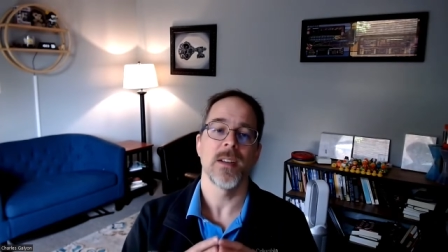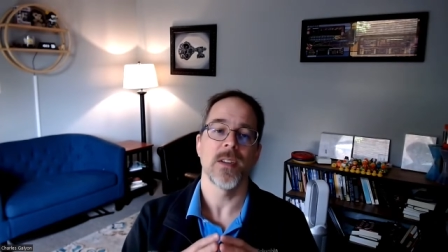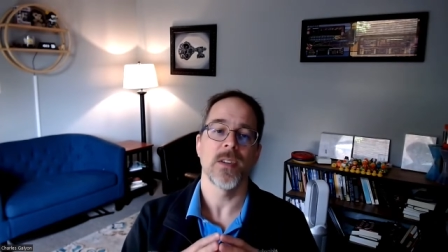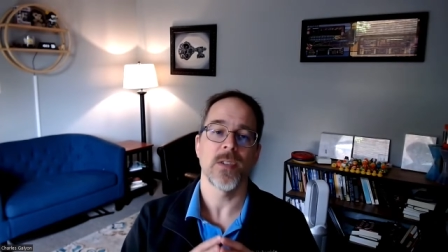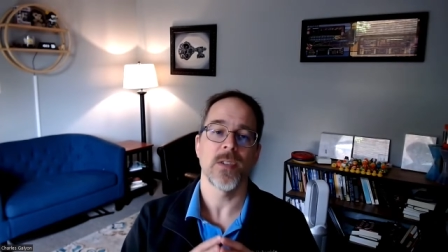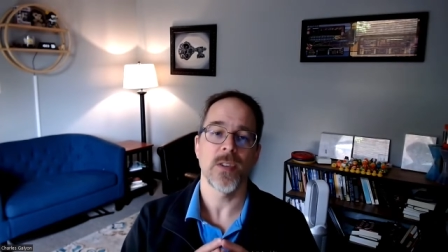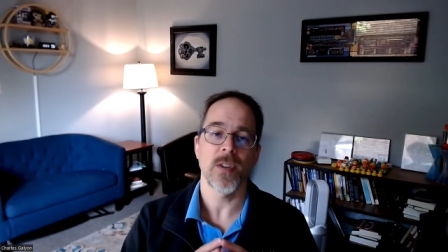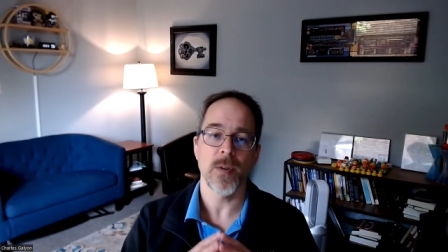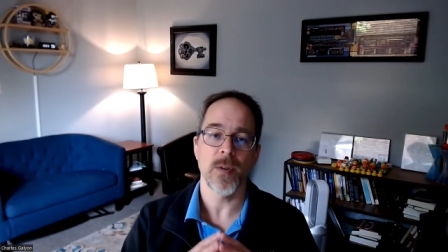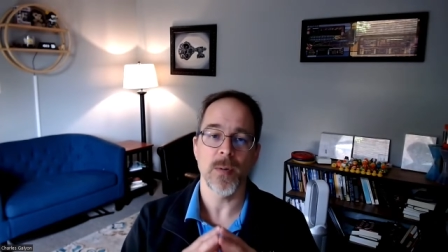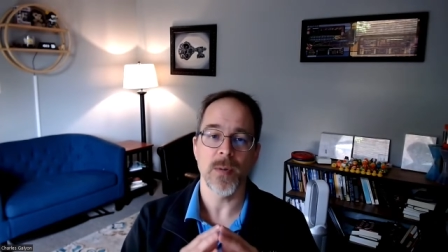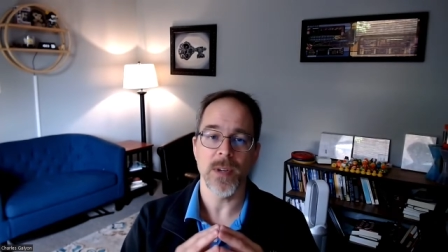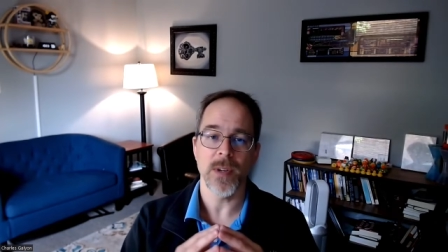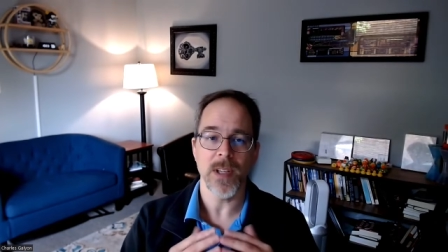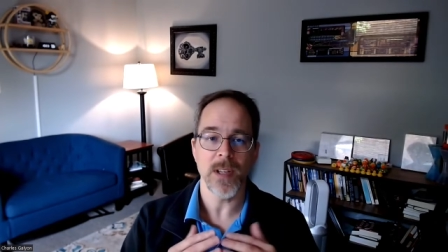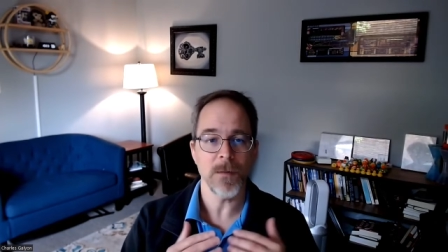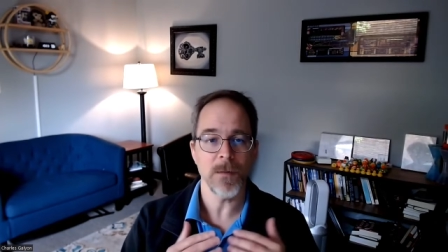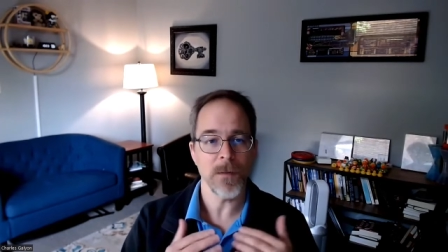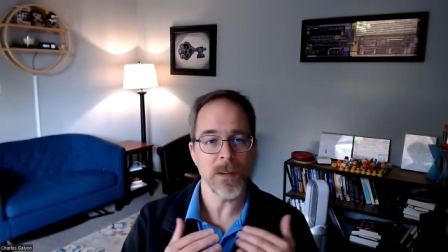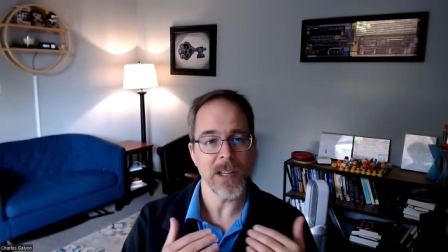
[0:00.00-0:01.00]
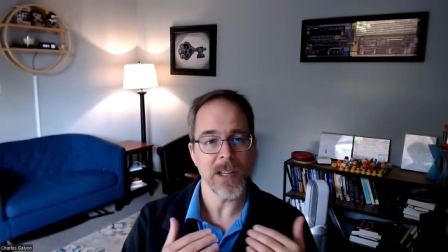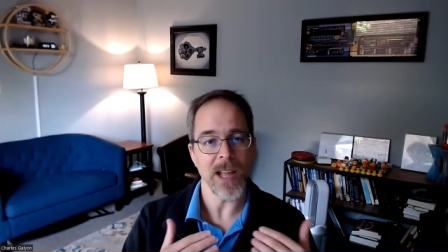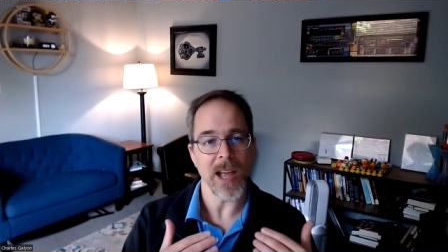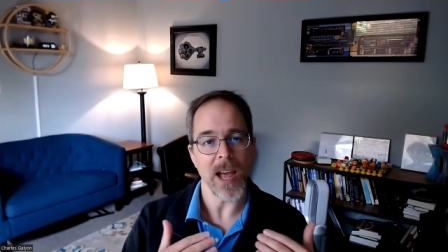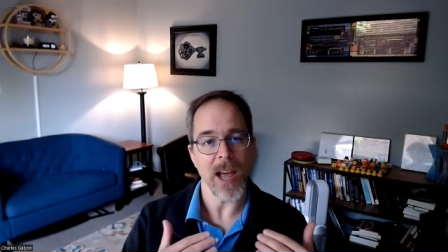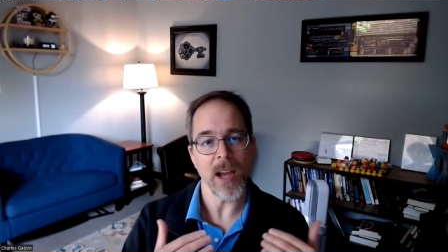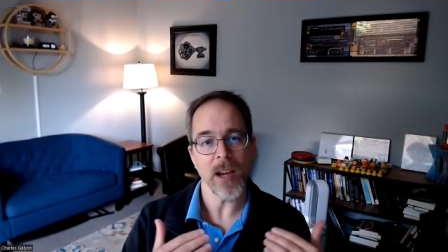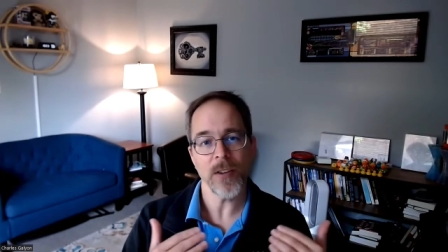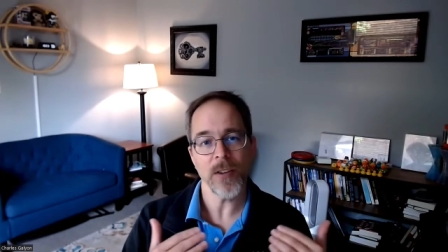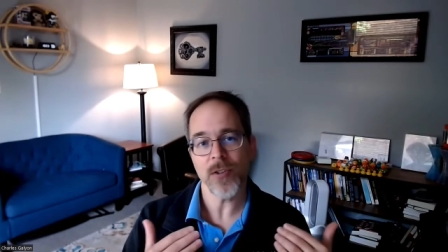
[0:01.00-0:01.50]
So if it
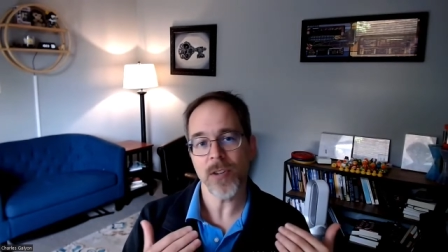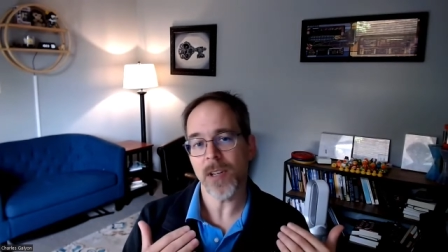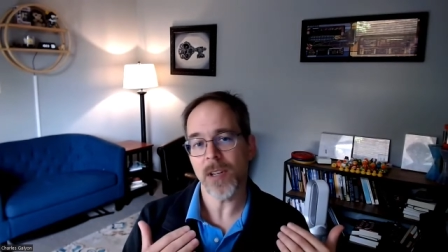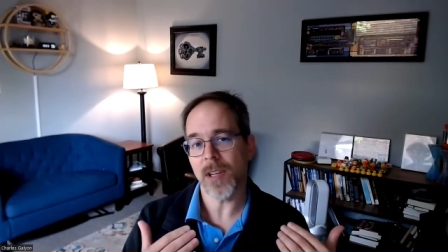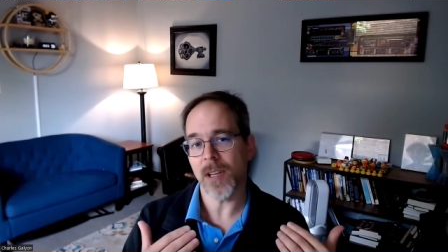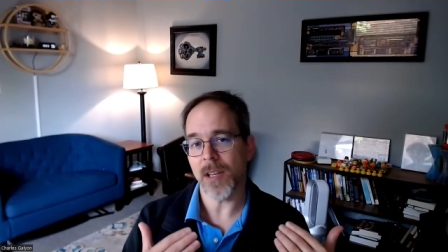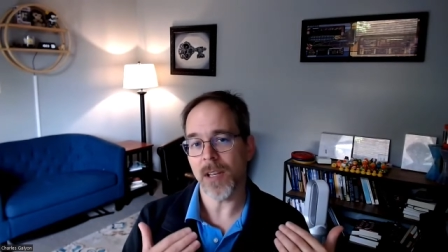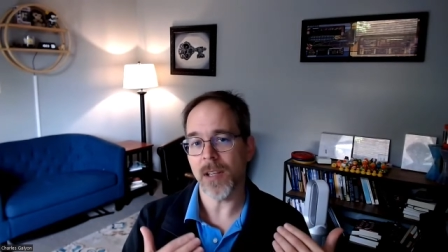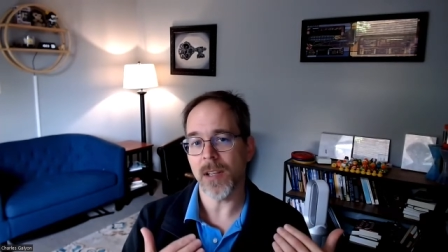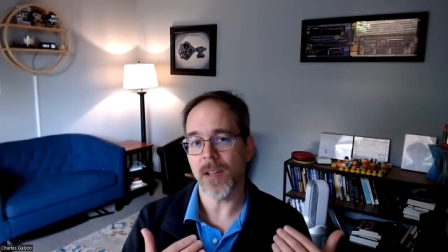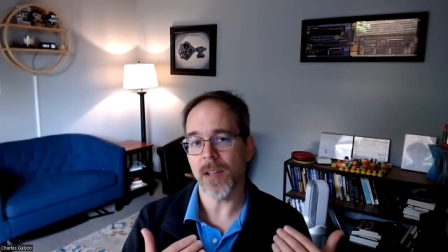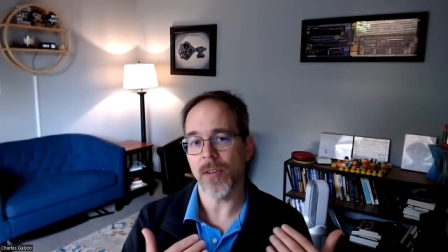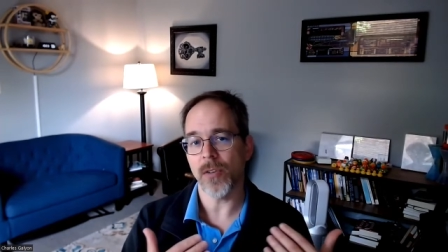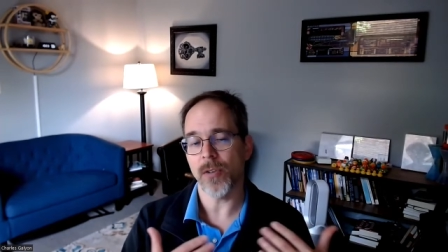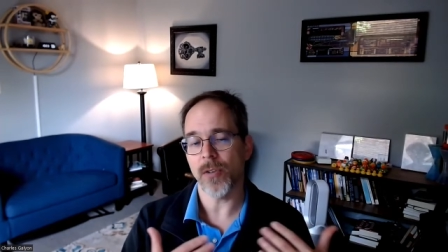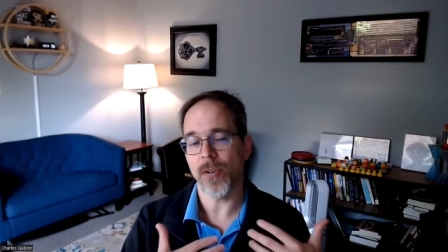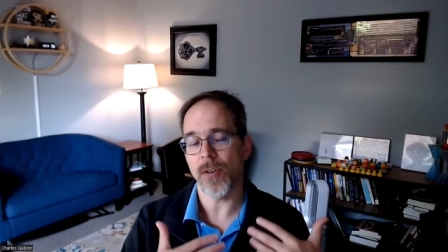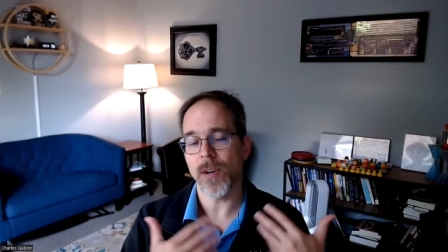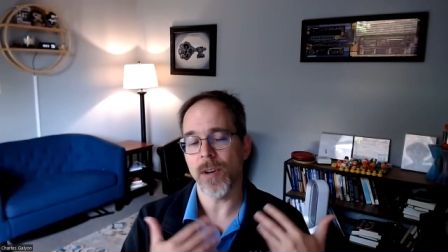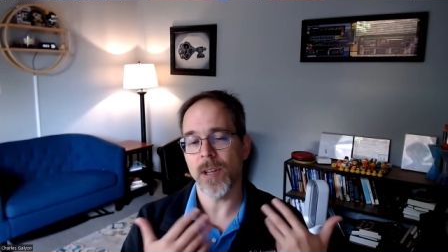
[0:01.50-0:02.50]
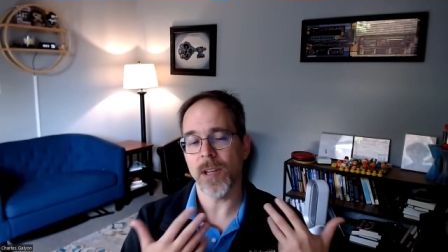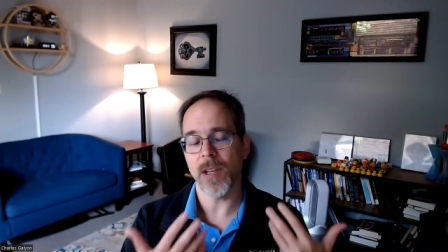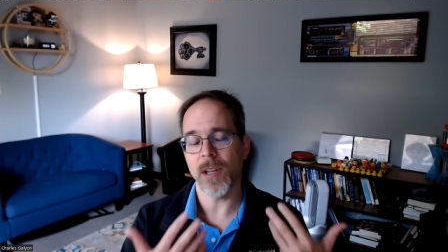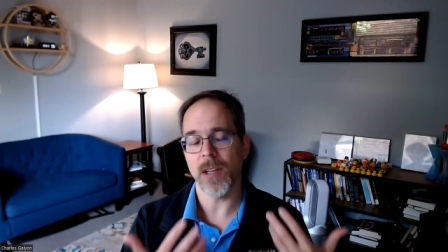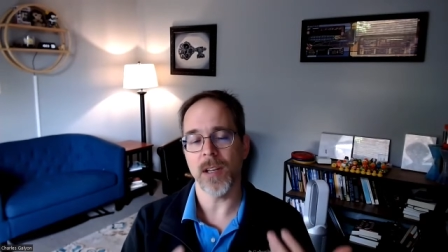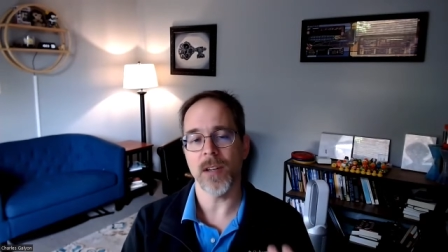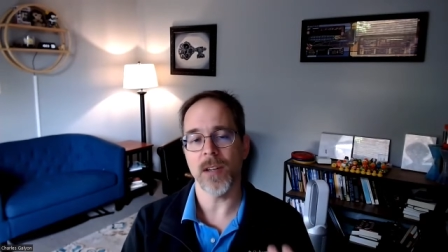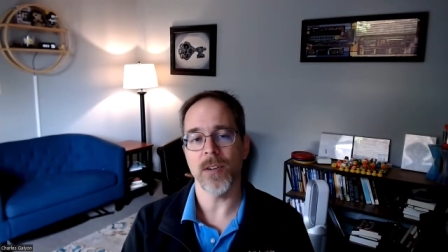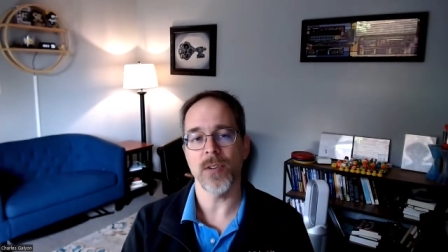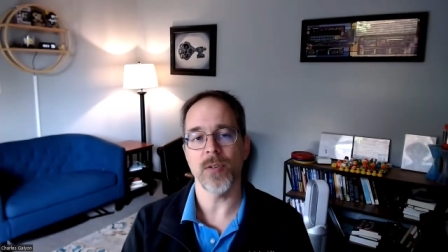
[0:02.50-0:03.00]
actually is turning
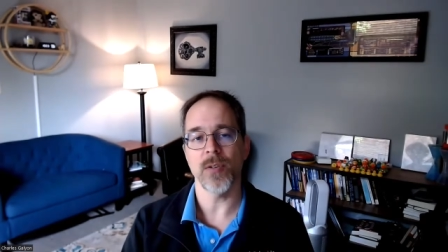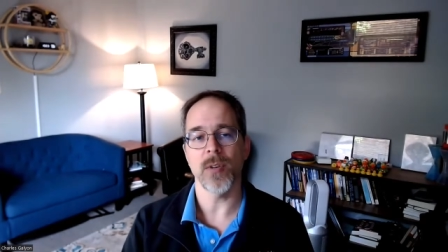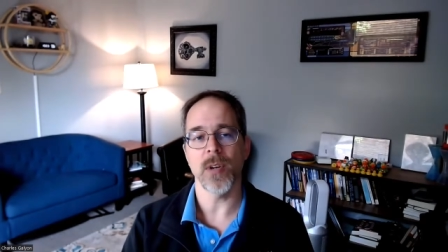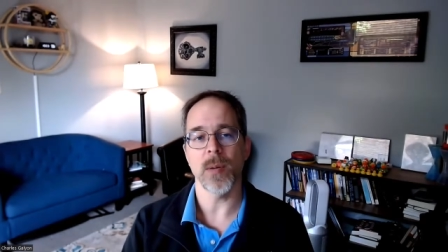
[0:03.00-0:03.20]
into